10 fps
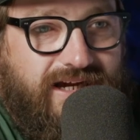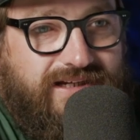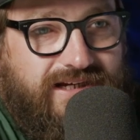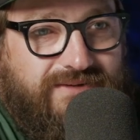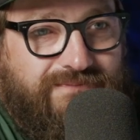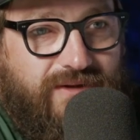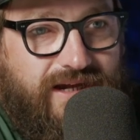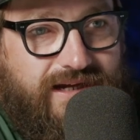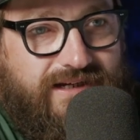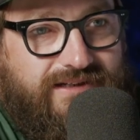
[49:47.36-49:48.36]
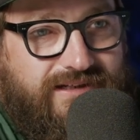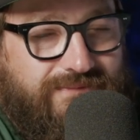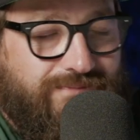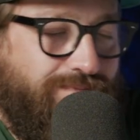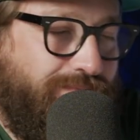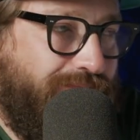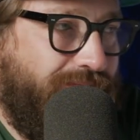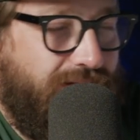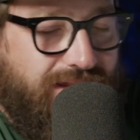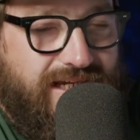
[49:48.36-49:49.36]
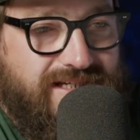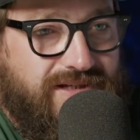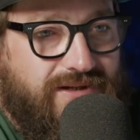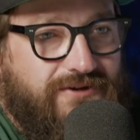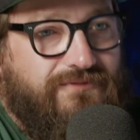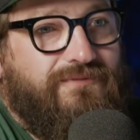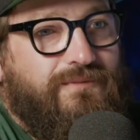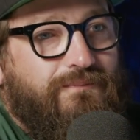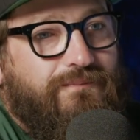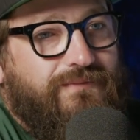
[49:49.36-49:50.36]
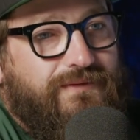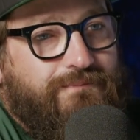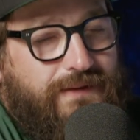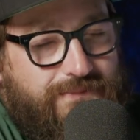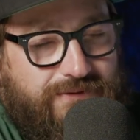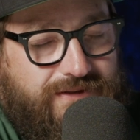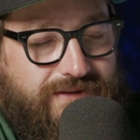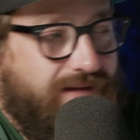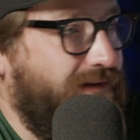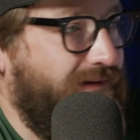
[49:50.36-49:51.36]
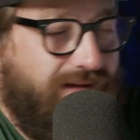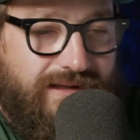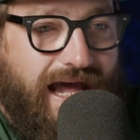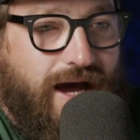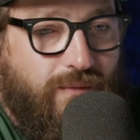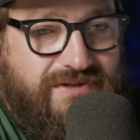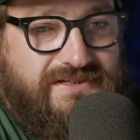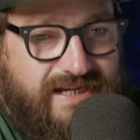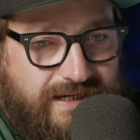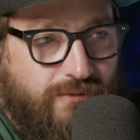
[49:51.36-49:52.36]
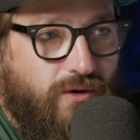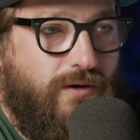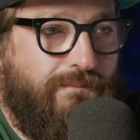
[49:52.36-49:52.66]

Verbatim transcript: okay, uh, there's a lot of people that aren't with us anymore.